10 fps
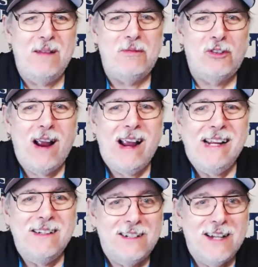
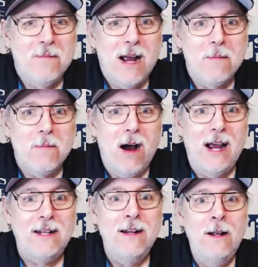trying in my
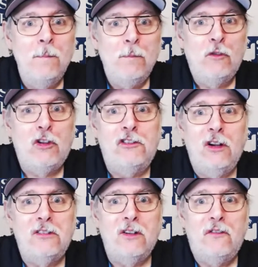mind to
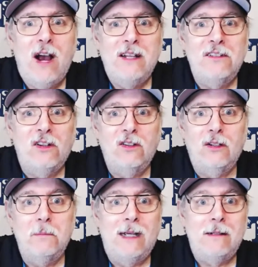justify this a
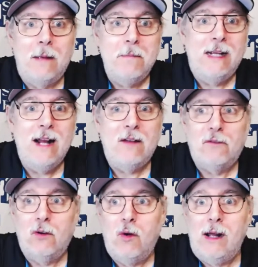little bit. I may not
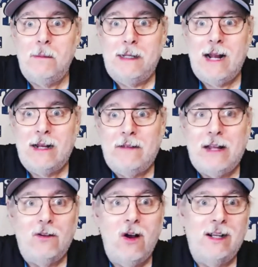for a while. I may not have
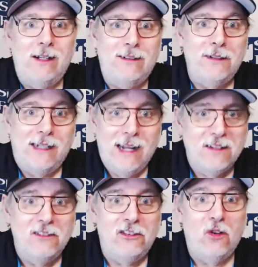that long till the end
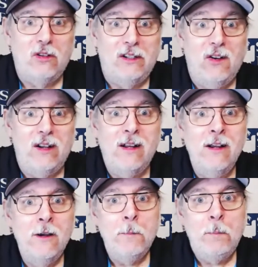of the show to do it,
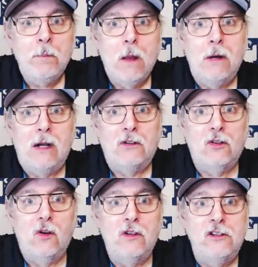but I'll turn over